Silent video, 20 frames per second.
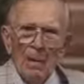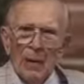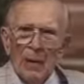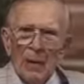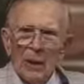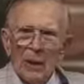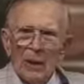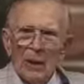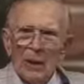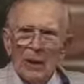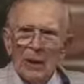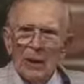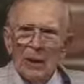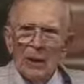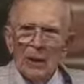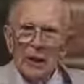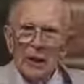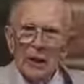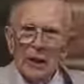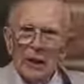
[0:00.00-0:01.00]
And,
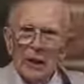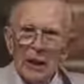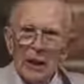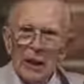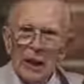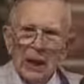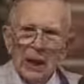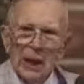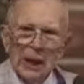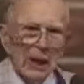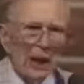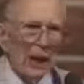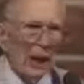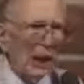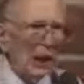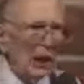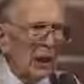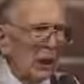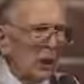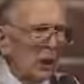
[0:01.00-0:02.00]
and I,
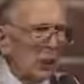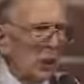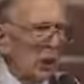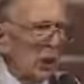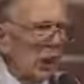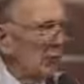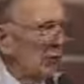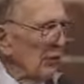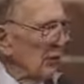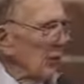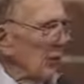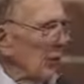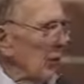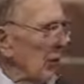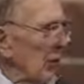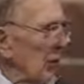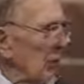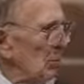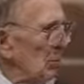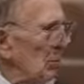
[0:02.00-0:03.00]
I got quite a
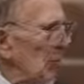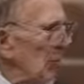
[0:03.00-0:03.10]
few of